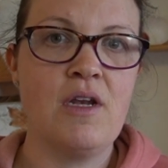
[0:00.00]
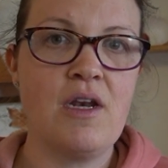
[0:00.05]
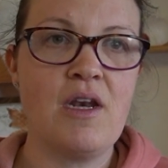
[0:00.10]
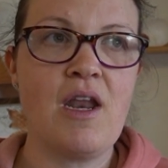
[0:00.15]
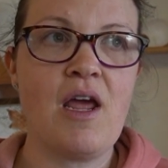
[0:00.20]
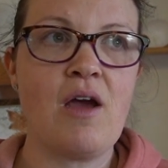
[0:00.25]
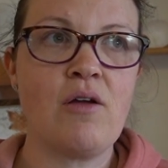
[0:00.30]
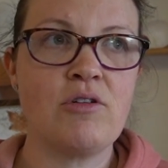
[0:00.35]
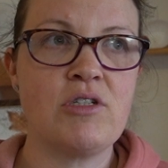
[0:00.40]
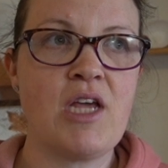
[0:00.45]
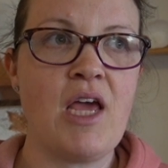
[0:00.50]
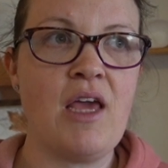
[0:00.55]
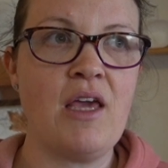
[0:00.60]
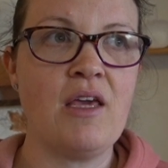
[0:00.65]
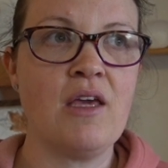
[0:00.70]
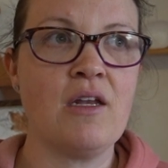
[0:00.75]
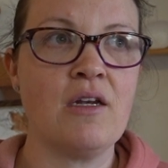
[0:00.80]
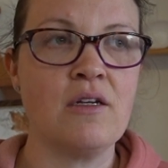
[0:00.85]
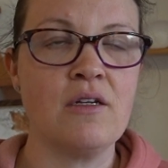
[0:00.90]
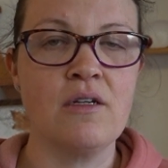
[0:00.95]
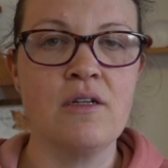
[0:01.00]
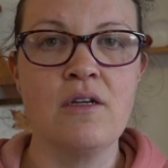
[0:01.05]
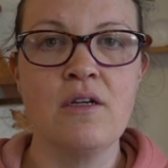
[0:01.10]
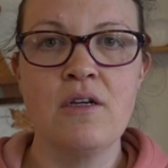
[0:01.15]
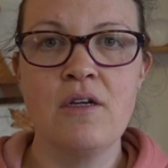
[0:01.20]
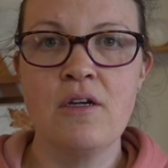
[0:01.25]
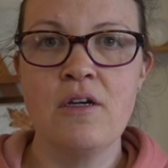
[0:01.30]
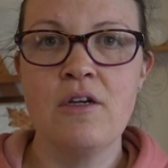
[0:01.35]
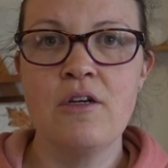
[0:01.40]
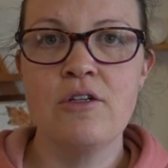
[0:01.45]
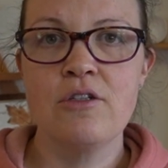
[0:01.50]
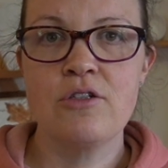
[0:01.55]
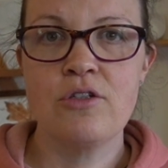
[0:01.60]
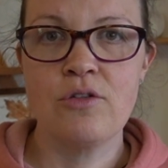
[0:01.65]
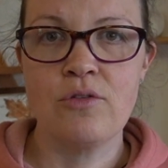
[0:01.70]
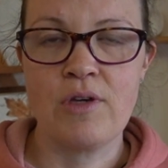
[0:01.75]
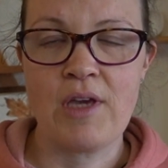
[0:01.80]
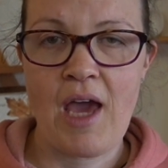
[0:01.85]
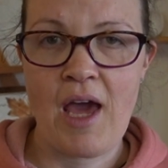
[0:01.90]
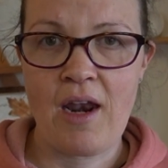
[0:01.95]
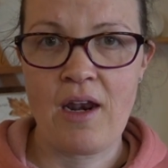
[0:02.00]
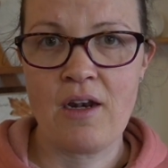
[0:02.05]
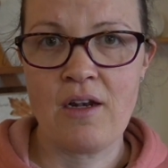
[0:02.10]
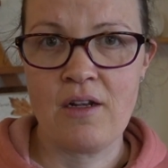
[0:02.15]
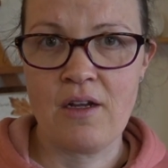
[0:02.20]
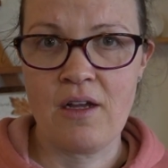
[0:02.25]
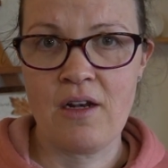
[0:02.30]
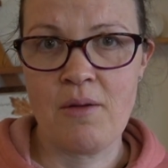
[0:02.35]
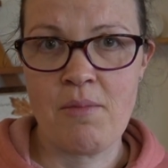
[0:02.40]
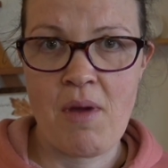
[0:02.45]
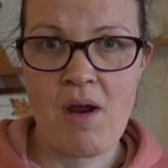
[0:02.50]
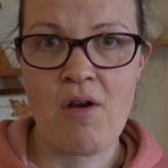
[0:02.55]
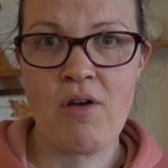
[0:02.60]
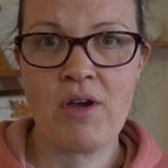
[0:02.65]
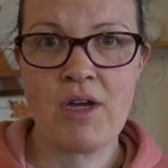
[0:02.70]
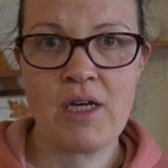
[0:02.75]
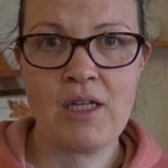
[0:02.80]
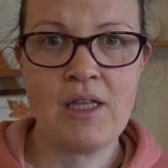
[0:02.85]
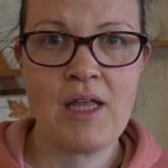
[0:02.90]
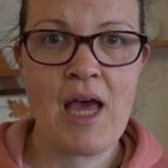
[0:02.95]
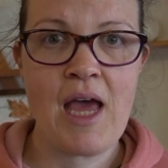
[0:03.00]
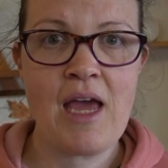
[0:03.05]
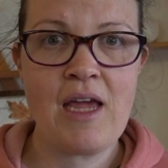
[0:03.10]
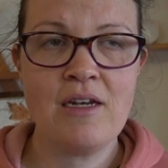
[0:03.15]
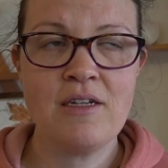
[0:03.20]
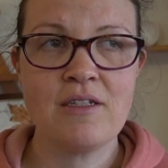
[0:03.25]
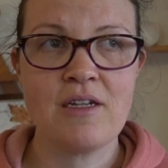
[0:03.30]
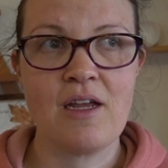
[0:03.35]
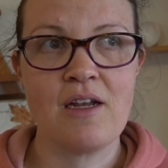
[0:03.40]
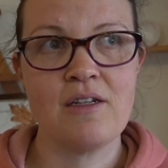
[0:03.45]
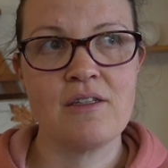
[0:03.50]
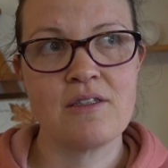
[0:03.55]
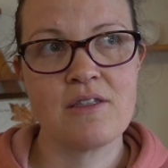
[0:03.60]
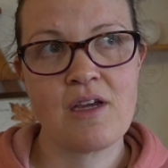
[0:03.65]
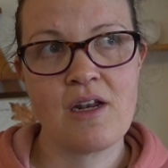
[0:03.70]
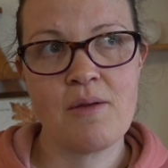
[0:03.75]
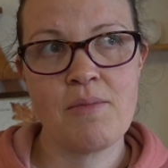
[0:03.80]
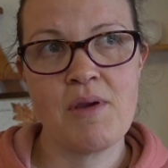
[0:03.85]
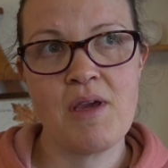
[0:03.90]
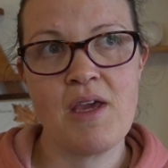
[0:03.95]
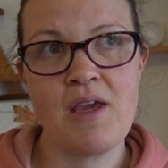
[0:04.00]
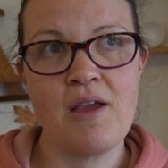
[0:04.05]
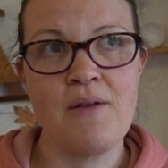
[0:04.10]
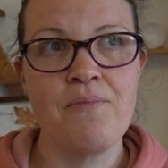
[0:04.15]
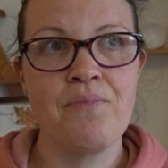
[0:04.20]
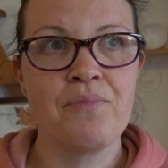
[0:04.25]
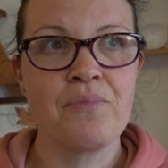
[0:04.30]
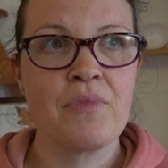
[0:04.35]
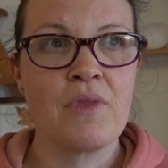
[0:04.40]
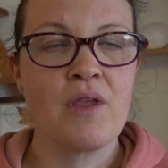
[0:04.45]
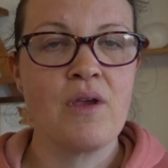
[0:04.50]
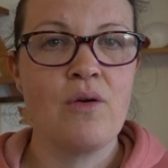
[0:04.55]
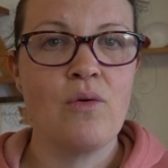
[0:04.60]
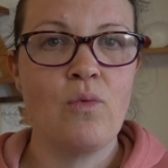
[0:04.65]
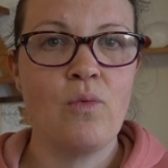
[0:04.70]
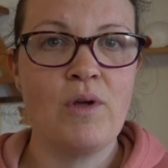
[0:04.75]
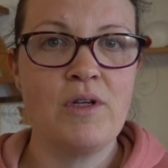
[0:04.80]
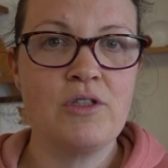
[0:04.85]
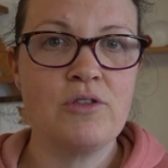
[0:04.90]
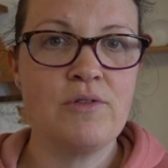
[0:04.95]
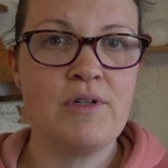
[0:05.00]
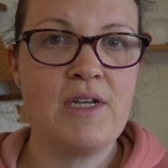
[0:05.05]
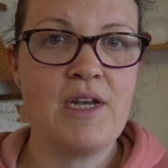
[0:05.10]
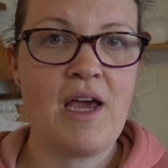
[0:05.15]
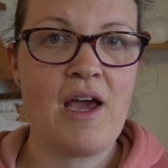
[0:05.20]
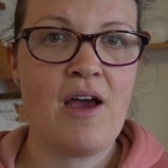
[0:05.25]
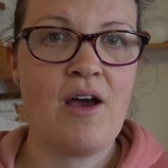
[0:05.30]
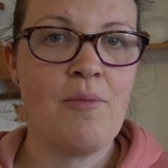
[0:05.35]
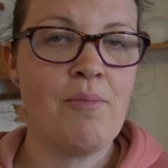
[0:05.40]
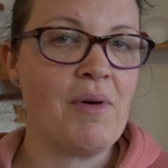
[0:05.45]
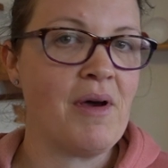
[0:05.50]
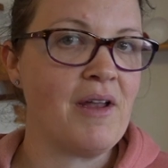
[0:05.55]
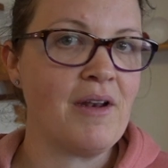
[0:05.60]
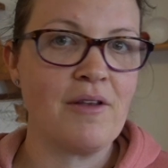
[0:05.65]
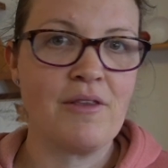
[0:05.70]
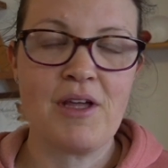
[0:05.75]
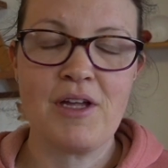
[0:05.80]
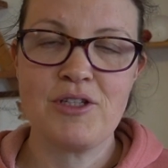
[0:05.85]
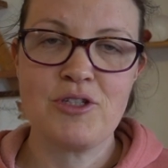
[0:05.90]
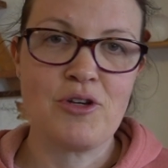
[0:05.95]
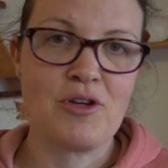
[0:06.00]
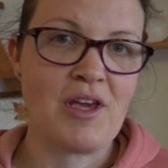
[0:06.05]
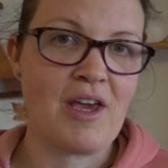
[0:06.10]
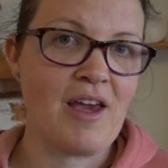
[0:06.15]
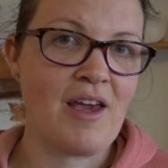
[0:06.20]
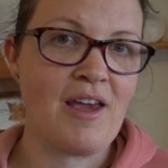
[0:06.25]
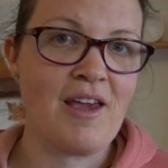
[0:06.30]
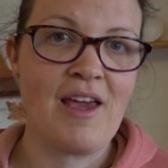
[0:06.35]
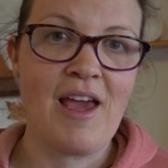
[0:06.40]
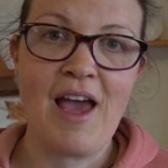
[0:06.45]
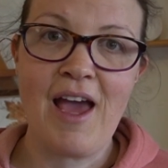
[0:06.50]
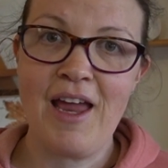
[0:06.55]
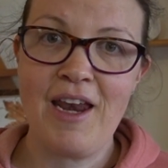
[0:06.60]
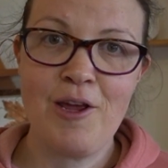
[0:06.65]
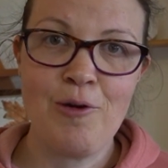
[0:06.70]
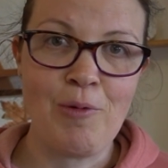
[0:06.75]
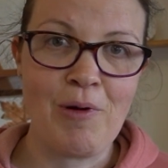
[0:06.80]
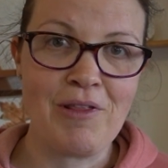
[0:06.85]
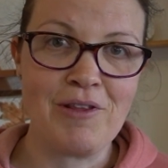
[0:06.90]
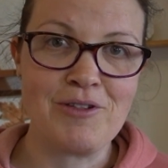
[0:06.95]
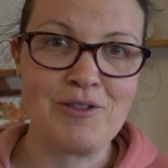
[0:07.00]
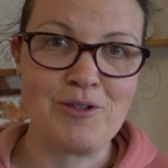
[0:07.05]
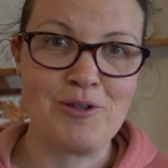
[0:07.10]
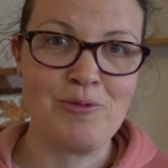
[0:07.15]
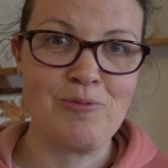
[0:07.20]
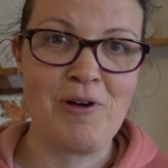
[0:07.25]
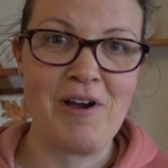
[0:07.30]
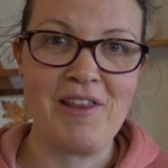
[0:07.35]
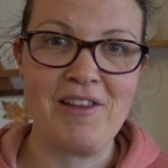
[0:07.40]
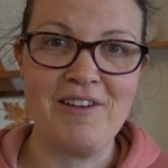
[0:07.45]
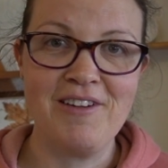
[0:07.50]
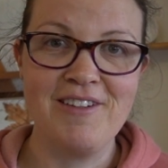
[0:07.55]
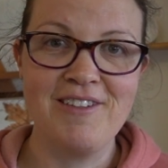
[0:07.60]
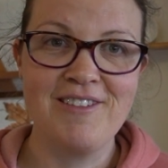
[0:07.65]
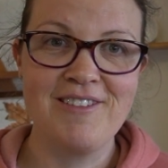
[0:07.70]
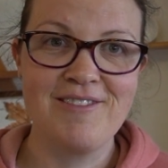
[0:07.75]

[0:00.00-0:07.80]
now taken to Canada and America land and it's gonna be wintry now, but that's okay. Any weather's good weather.